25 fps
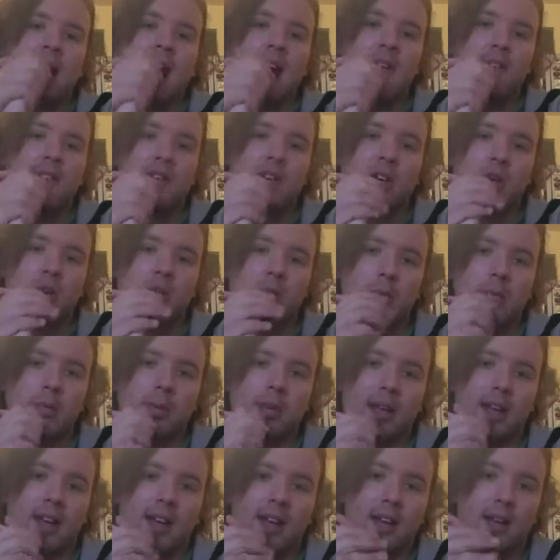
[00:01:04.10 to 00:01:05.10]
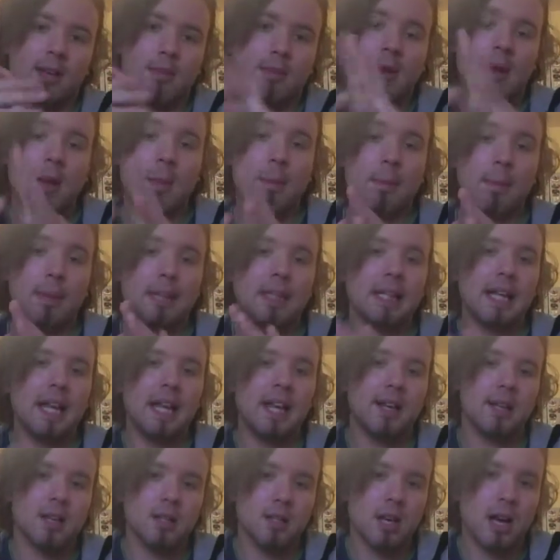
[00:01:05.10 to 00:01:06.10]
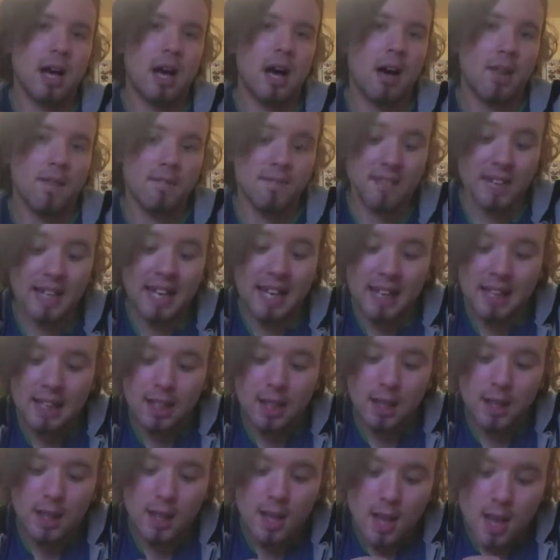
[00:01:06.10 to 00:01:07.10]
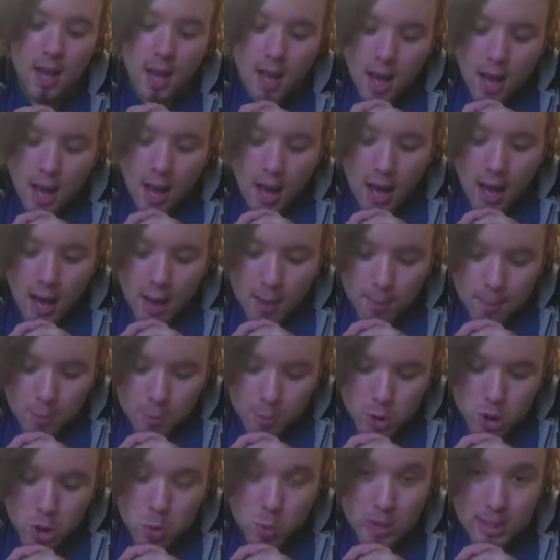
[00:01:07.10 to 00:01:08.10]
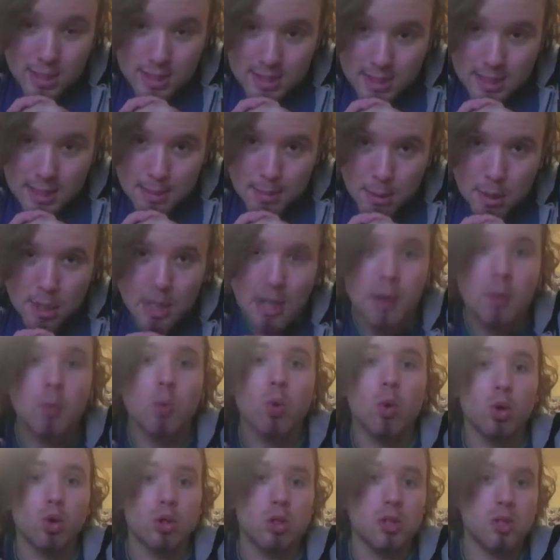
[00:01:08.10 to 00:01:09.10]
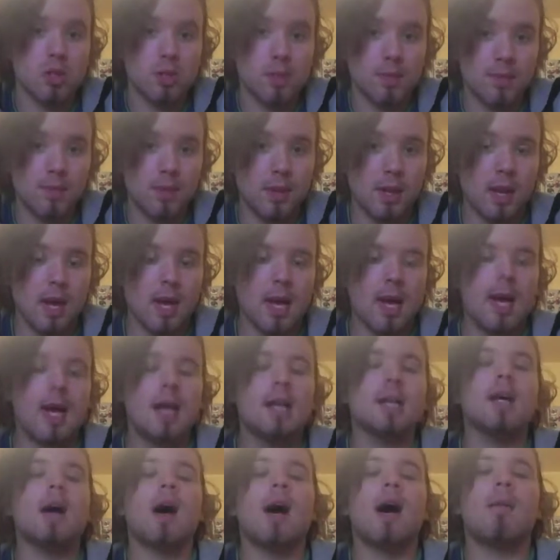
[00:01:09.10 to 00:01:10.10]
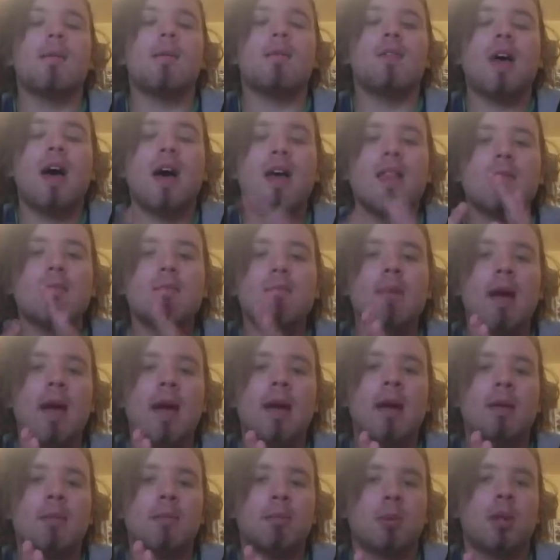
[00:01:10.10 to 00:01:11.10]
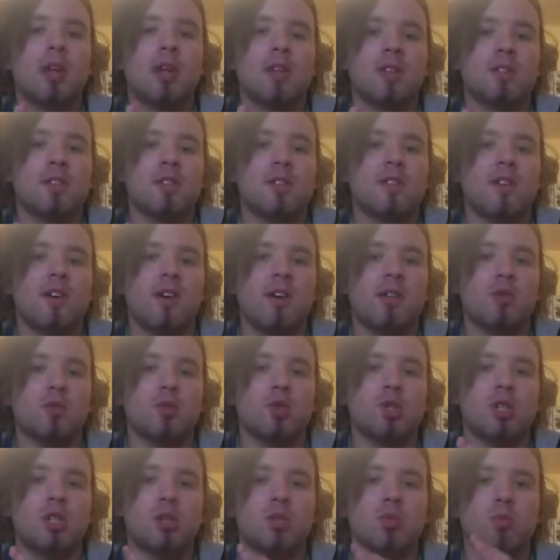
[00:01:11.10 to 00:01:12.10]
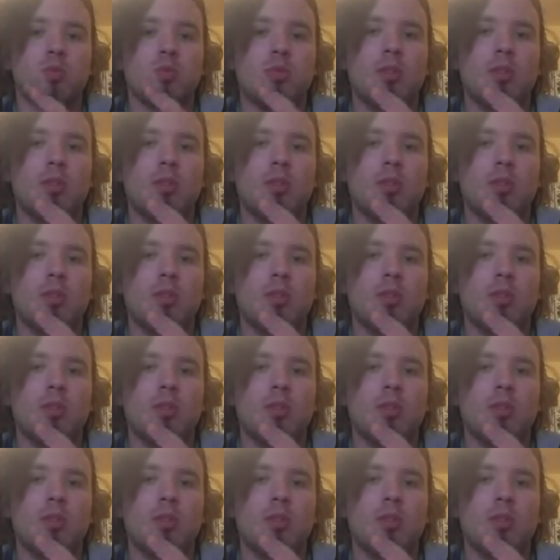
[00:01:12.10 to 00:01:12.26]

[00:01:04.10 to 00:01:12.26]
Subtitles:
heavy note your main players are vanilla, sweet cinnamon and woods. They're the main players in this fragrance, which is,